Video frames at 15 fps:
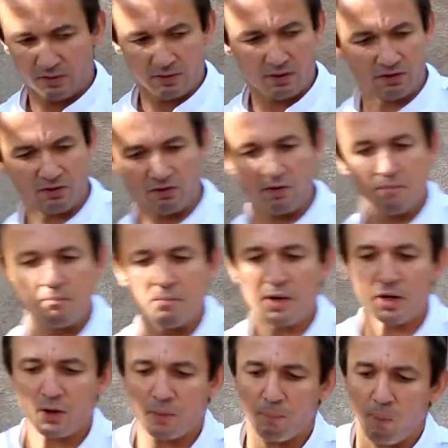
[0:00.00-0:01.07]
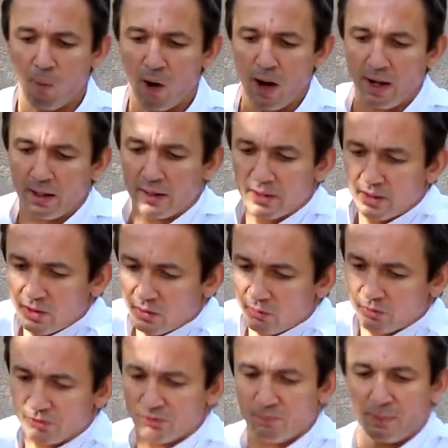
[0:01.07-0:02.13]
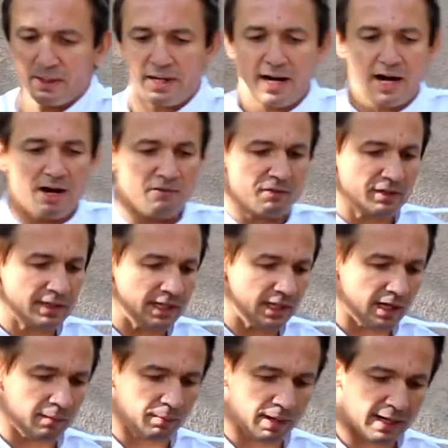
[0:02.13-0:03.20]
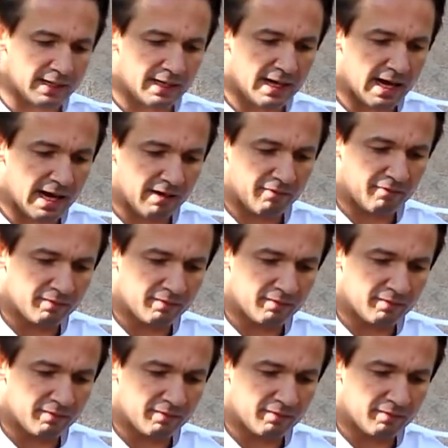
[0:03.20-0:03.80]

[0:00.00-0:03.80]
This is the mirepoix. Split everything up right in half.